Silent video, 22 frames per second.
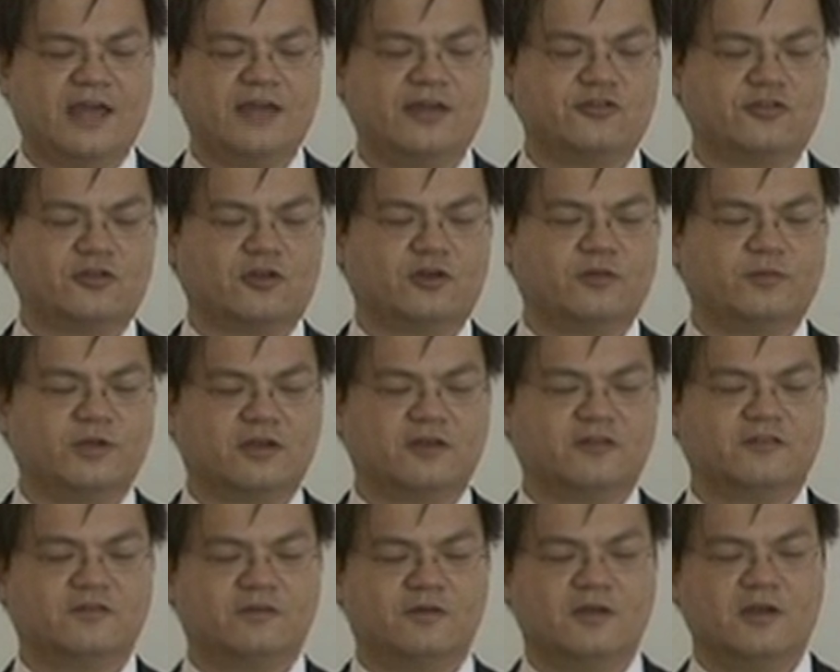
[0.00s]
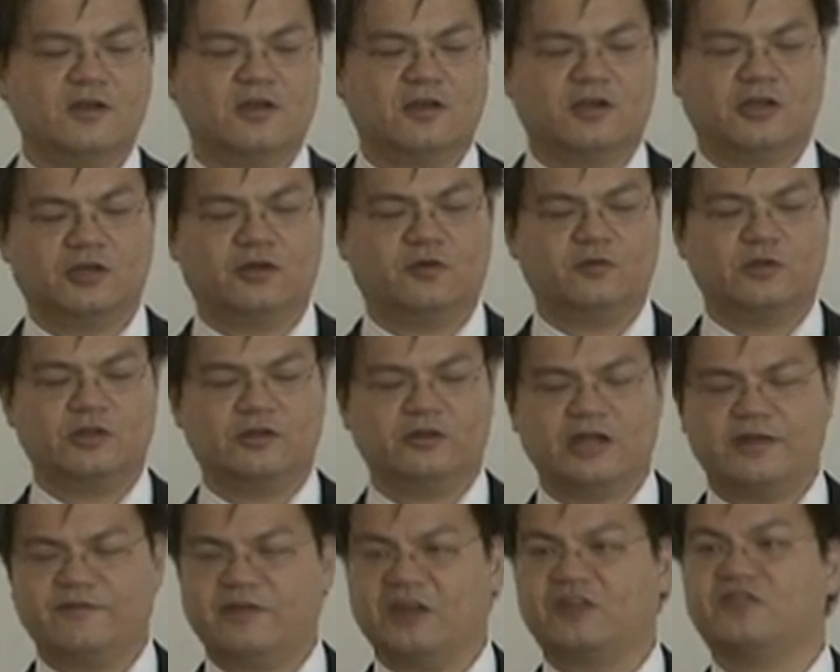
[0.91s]
Asia, because we
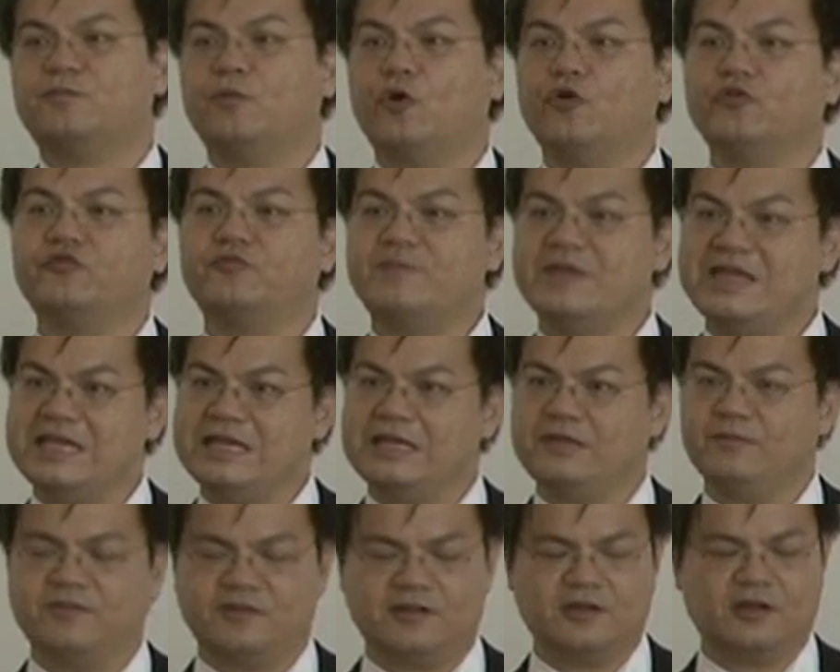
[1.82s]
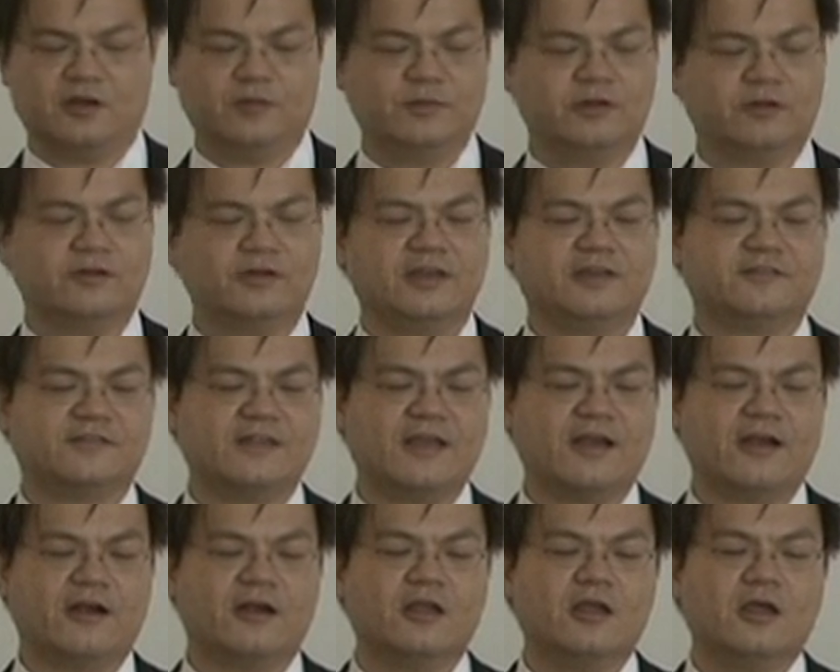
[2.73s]
don't have exposed beams in our buildings
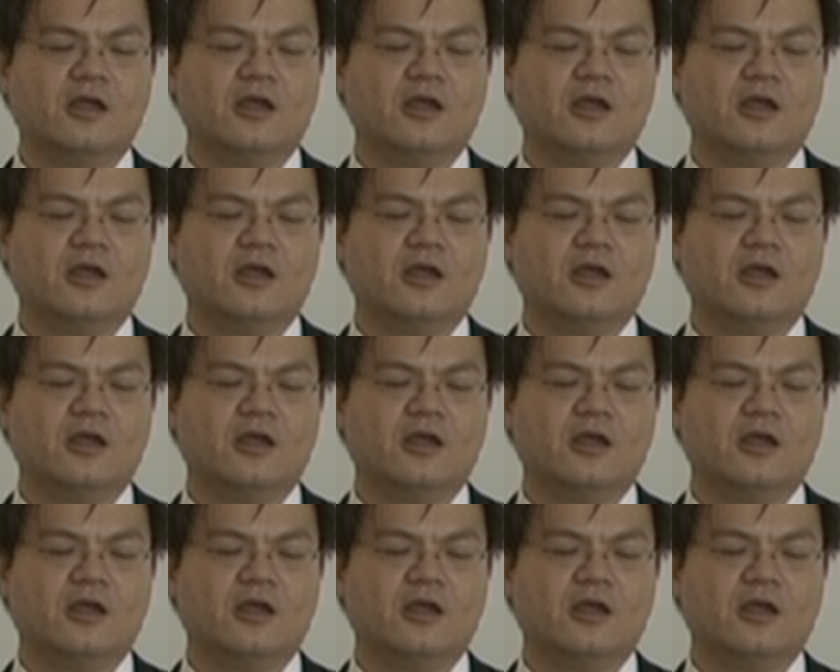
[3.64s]
there.